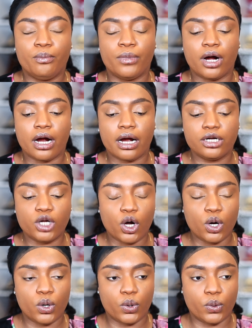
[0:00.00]

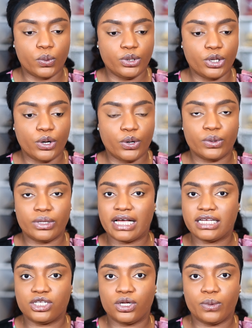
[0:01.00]
no,
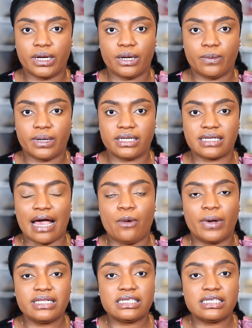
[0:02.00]
that's not what it was. I went